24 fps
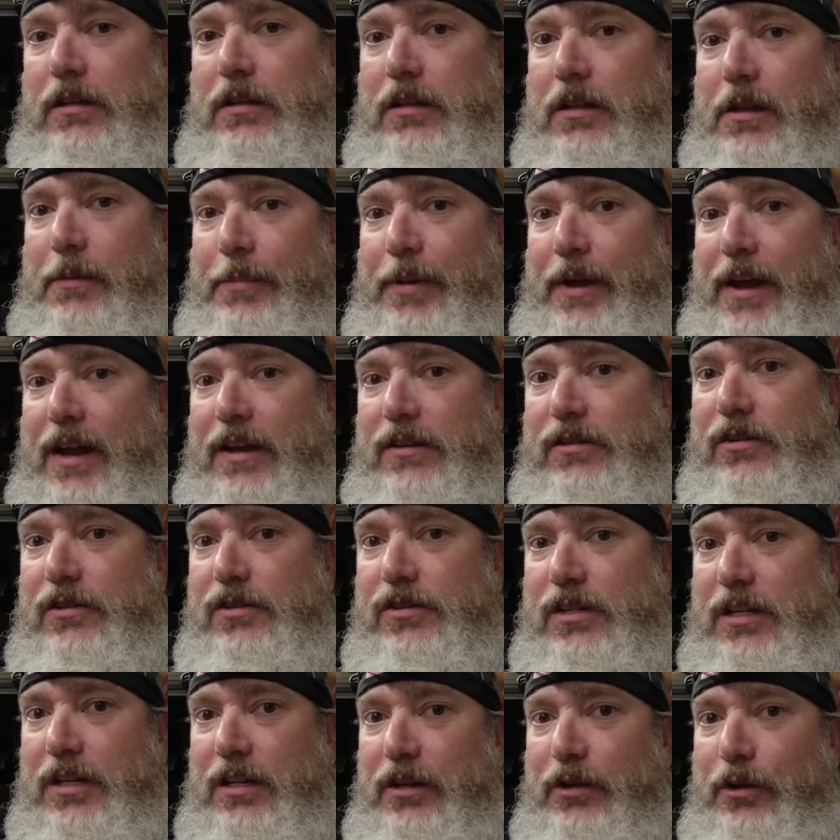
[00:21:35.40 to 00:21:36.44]
sitting in the passenger
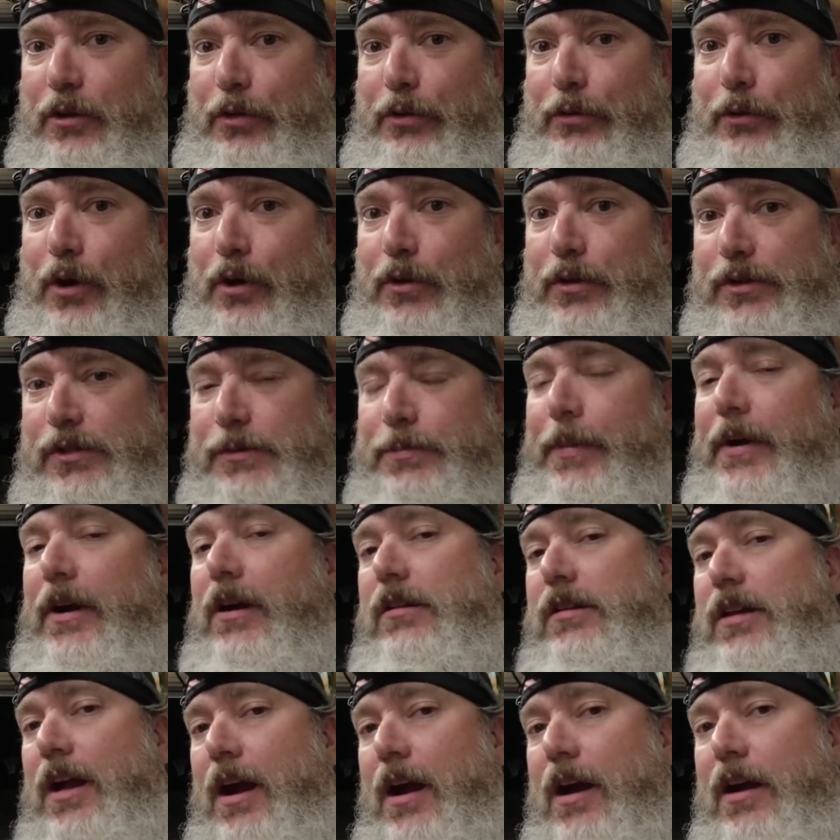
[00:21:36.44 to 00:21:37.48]
seat, it'll throw the
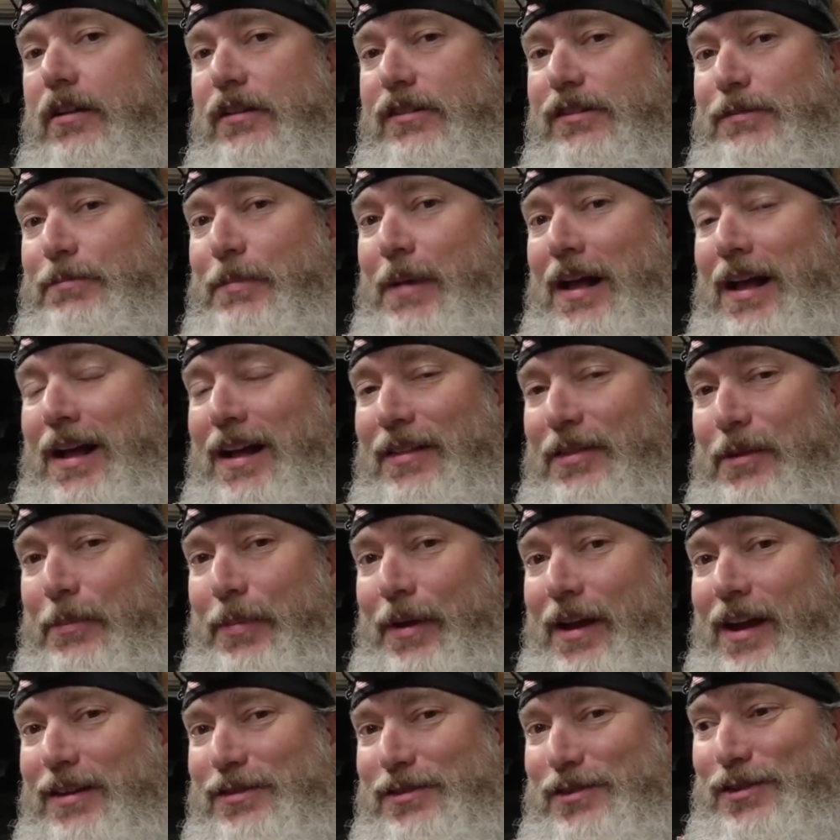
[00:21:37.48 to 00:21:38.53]
spare tire that's behind the
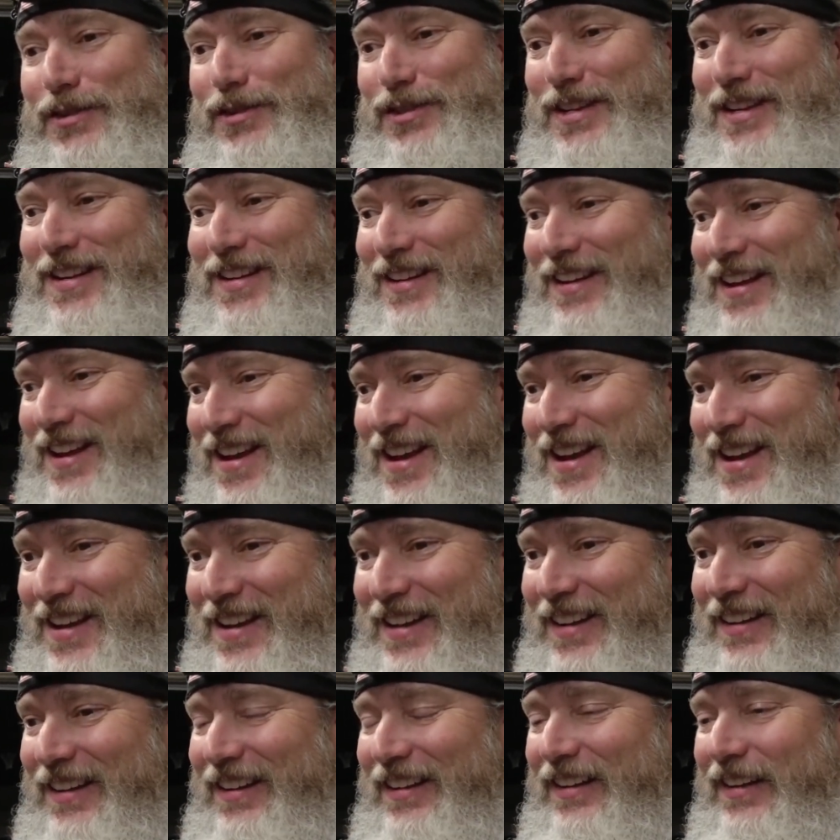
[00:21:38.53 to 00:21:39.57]
passenger seat
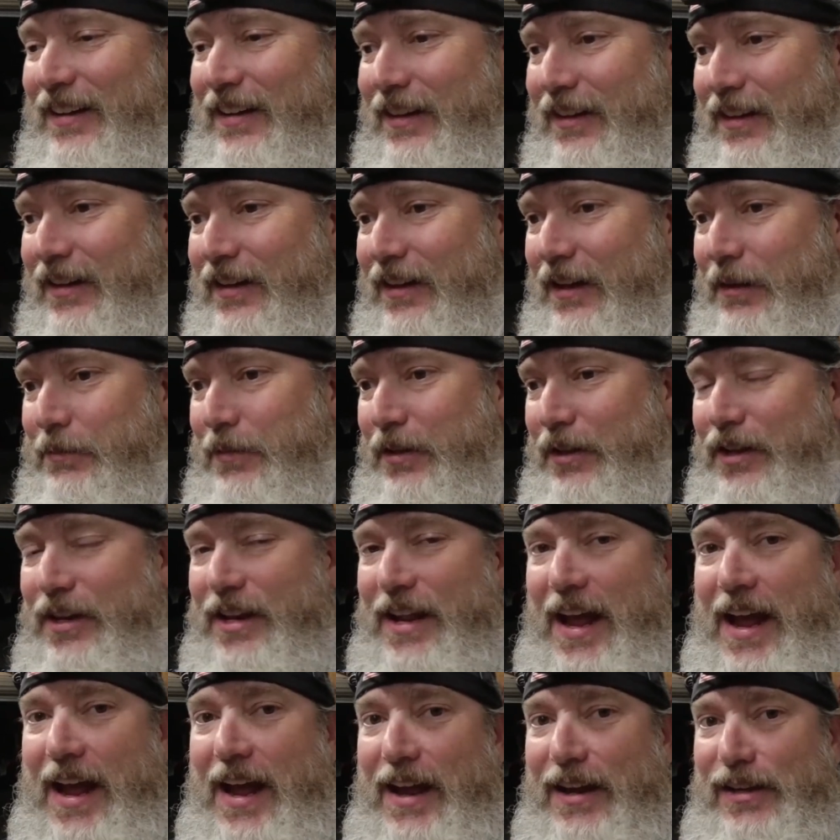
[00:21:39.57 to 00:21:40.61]
uh, up to the
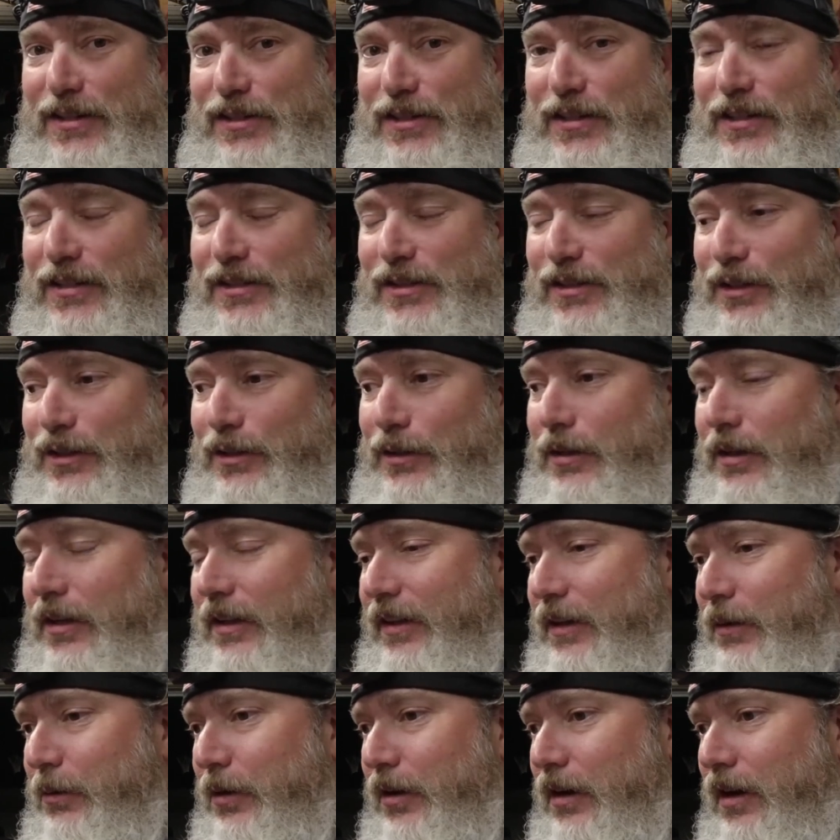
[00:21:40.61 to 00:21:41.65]
dash. So I
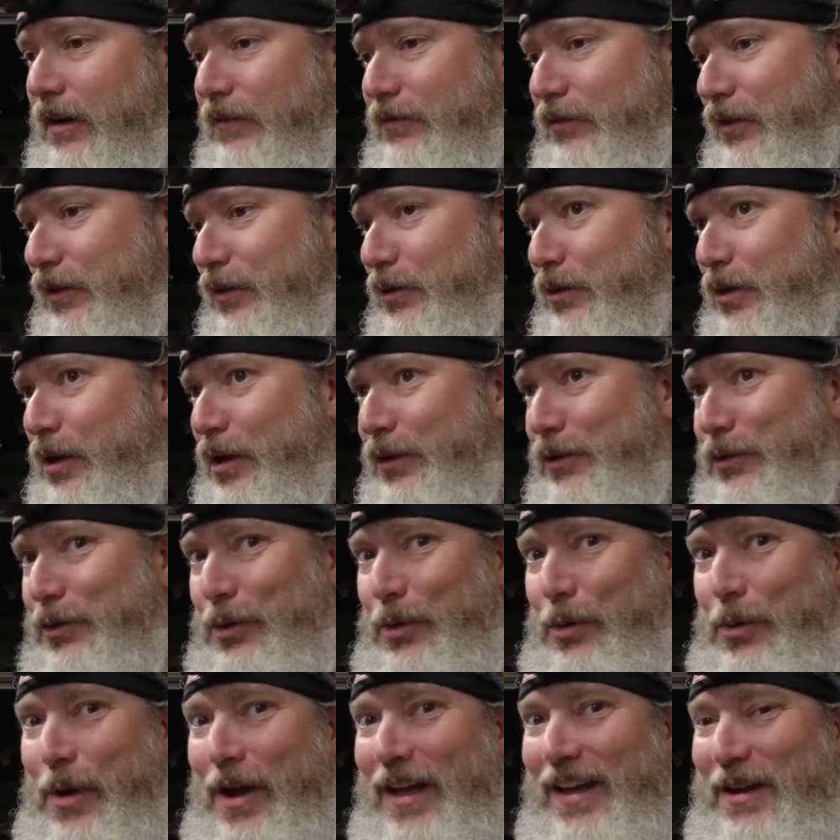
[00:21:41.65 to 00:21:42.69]
think we're going to have to do,
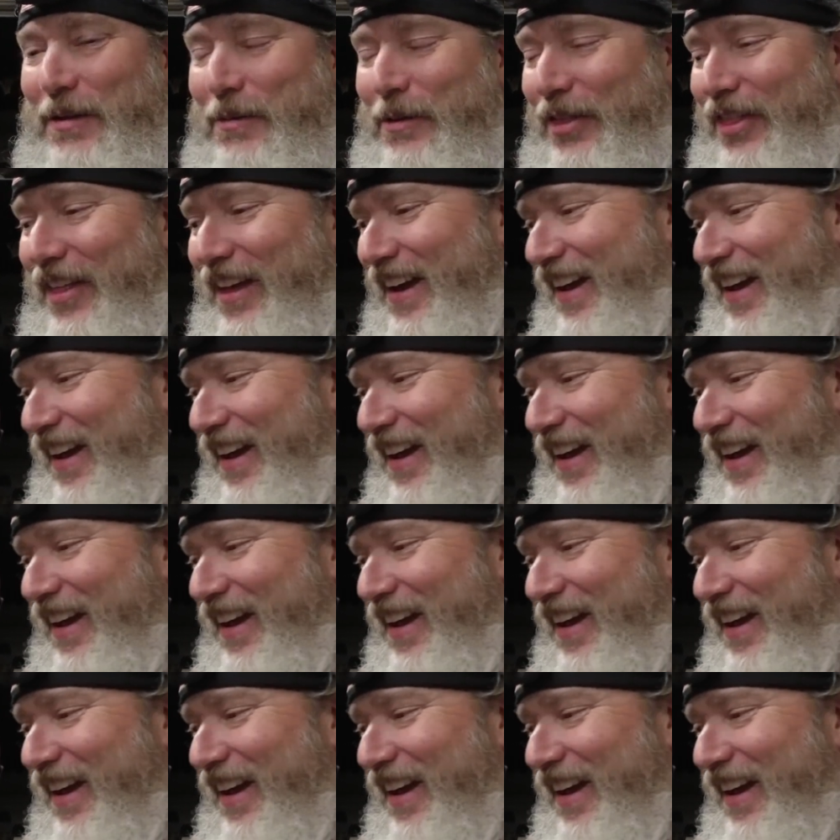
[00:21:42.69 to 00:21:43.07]
do away with